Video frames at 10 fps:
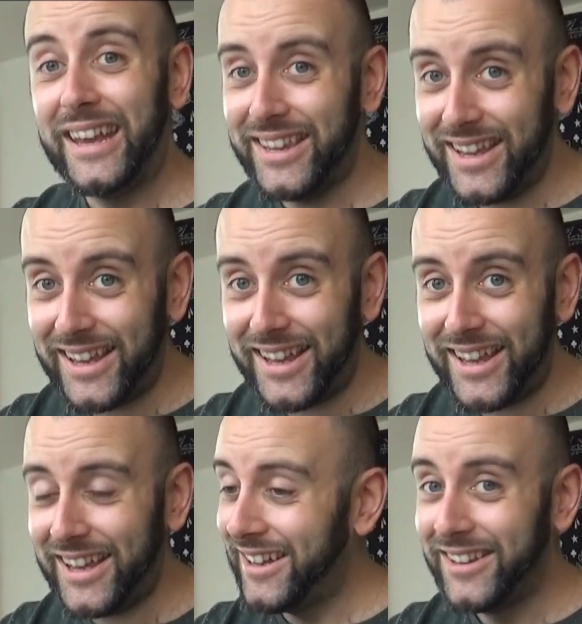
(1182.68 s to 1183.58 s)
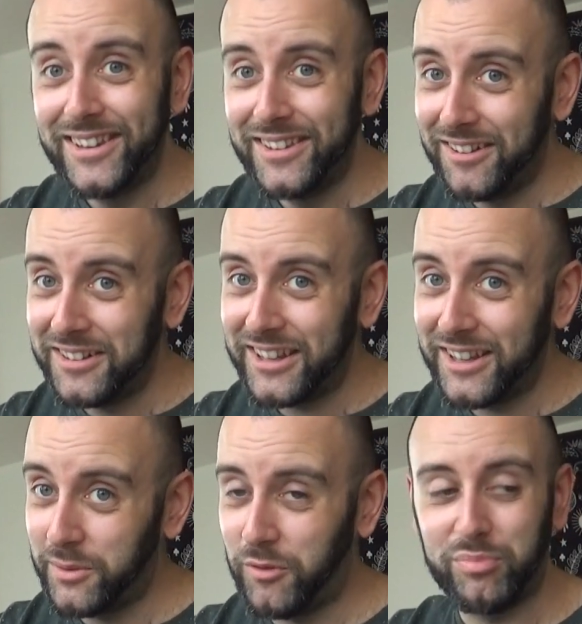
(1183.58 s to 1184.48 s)
yeah, not
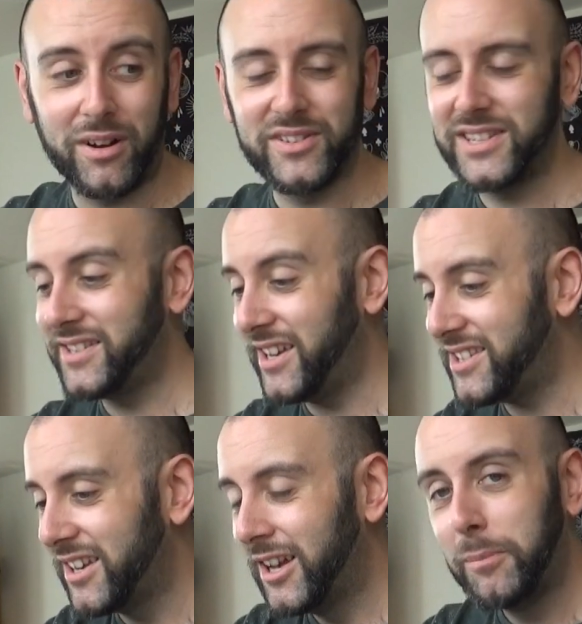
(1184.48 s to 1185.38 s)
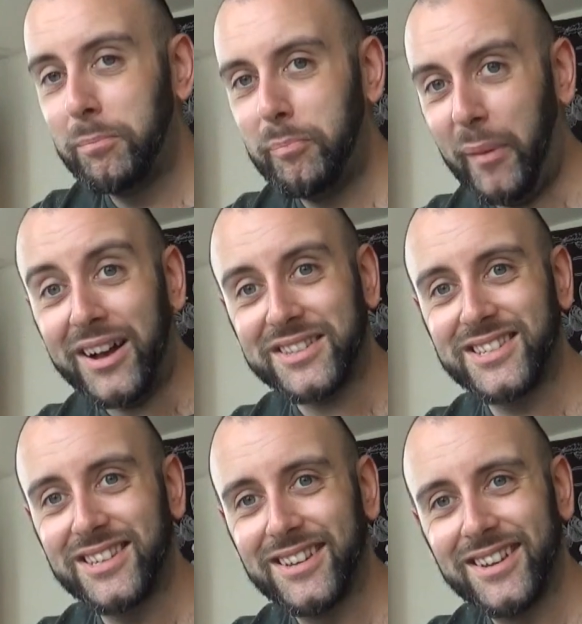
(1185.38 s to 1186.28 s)
looking good for Brothers, is it?
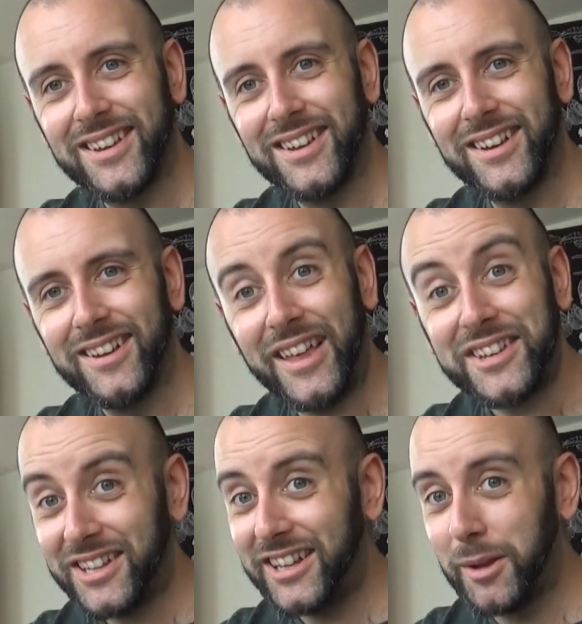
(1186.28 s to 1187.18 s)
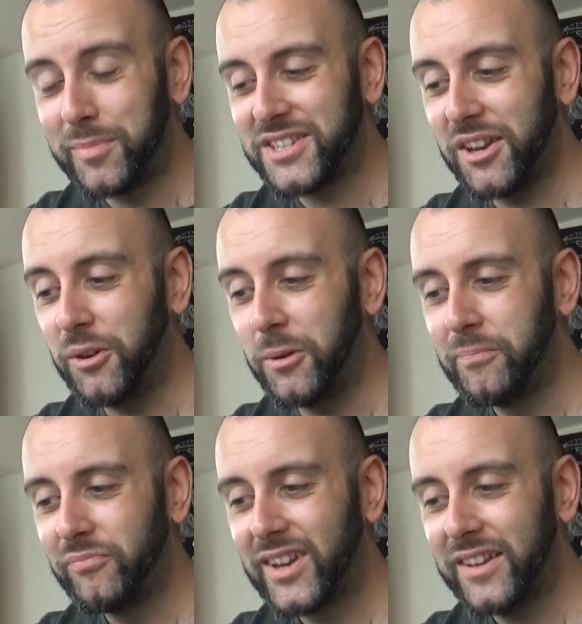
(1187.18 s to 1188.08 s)
But that's only number two
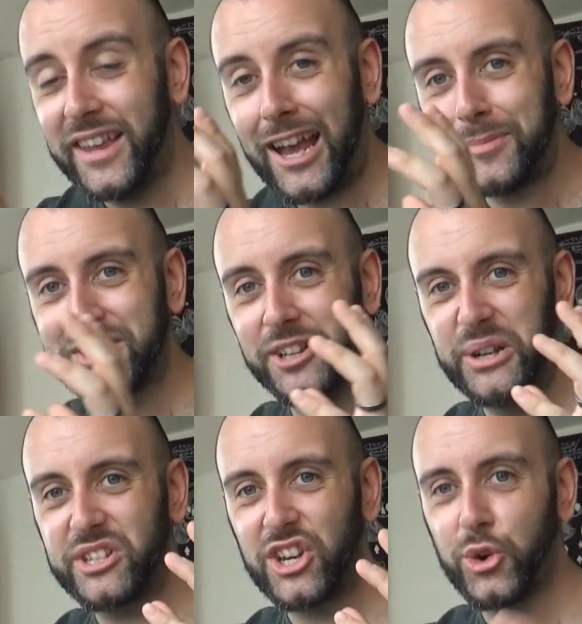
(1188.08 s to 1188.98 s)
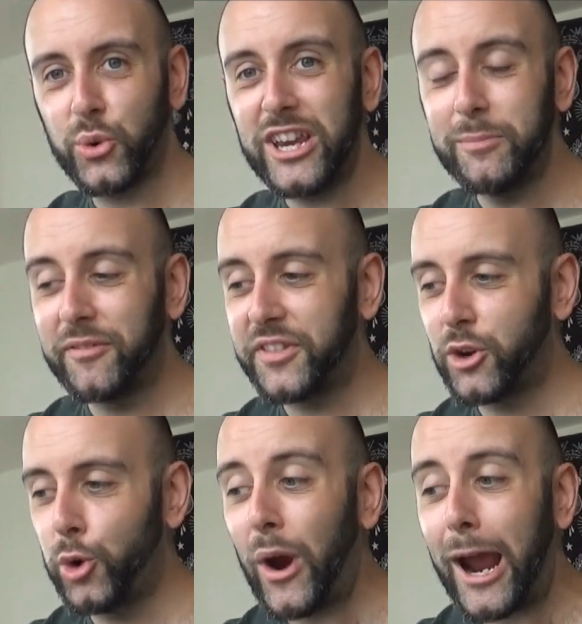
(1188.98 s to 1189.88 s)
the absolute cream of
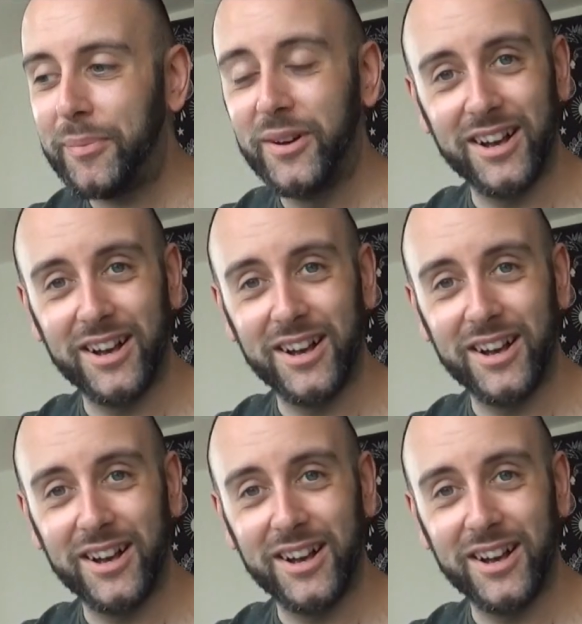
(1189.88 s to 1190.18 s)
the crap,